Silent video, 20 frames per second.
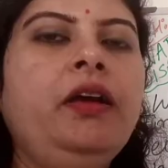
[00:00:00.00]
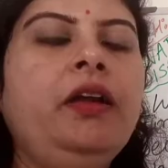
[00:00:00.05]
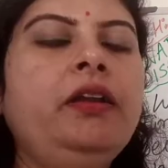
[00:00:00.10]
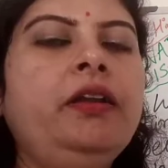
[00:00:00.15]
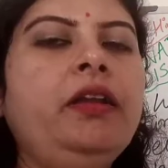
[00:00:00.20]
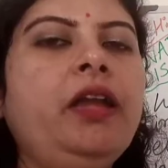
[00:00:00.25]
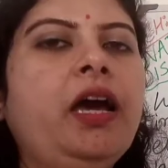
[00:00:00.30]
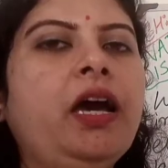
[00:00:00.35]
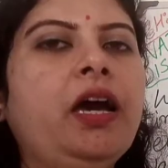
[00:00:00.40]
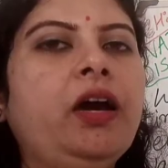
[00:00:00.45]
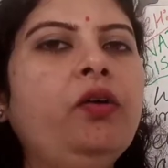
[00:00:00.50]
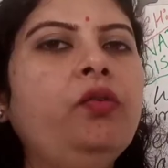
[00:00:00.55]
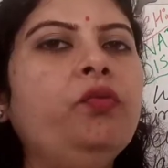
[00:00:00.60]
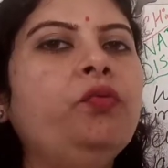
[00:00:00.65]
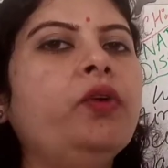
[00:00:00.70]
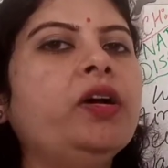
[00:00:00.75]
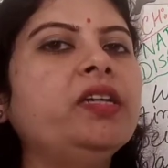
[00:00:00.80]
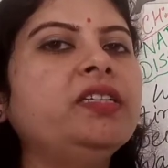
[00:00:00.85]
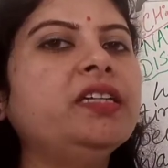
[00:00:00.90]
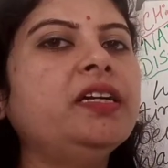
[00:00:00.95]
Now,
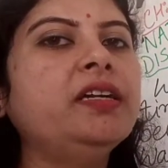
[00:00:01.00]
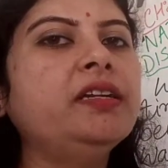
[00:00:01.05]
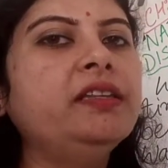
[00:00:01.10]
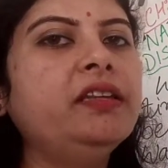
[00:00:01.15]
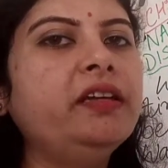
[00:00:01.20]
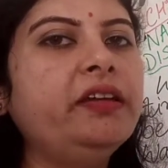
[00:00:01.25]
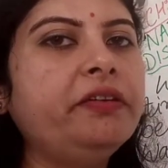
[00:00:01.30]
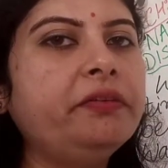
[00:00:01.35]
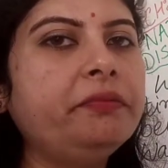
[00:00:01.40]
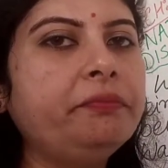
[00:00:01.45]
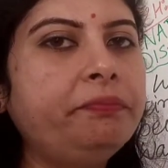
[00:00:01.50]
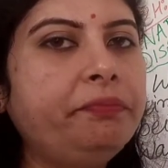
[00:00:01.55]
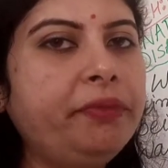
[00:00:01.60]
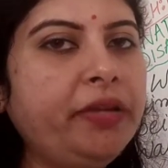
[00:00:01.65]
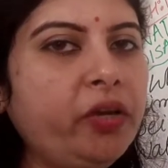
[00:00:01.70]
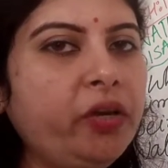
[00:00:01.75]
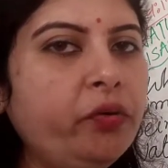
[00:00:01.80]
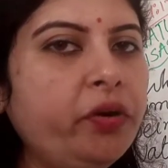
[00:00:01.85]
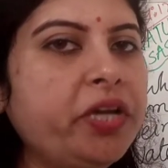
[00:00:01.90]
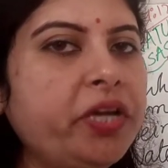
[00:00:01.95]
what are the
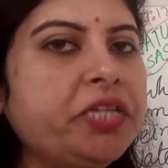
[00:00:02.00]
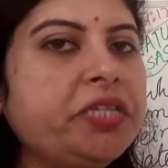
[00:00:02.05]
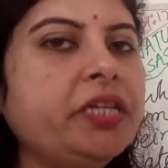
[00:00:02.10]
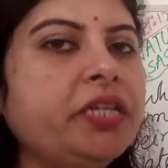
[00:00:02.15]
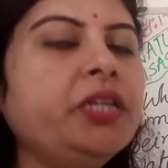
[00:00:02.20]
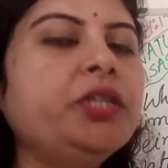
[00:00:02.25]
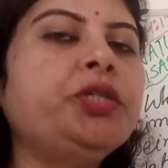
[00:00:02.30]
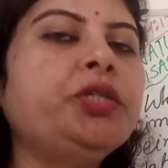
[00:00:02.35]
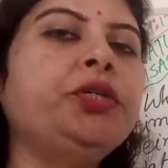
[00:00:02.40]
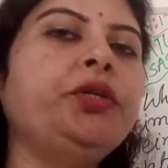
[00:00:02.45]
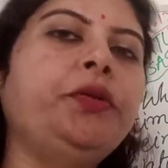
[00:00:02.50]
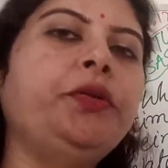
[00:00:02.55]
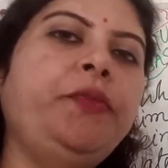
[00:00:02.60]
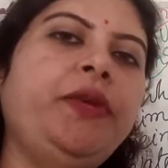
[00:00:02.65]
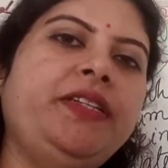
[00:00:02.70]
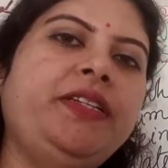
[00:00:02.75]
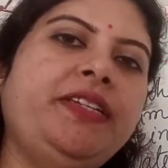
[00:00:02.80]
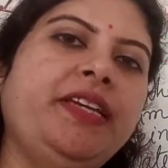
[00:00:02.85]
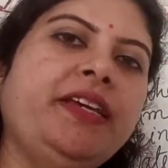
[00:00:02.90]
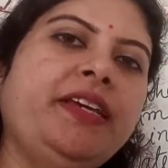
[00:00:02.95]
precautions should
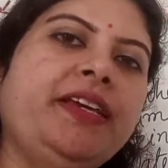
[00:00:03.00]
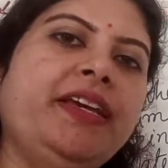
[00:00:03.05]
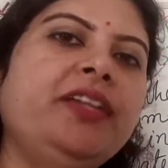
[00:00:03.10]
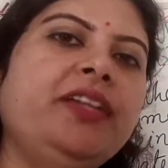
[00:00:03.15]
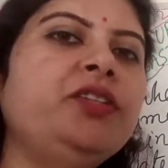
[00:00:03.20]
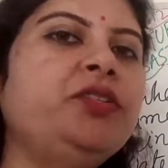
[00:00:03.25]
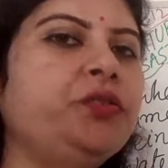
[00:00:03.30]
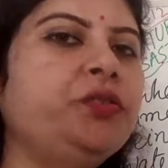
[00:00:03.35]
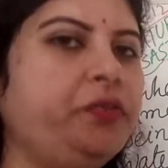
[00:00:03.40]
be taken to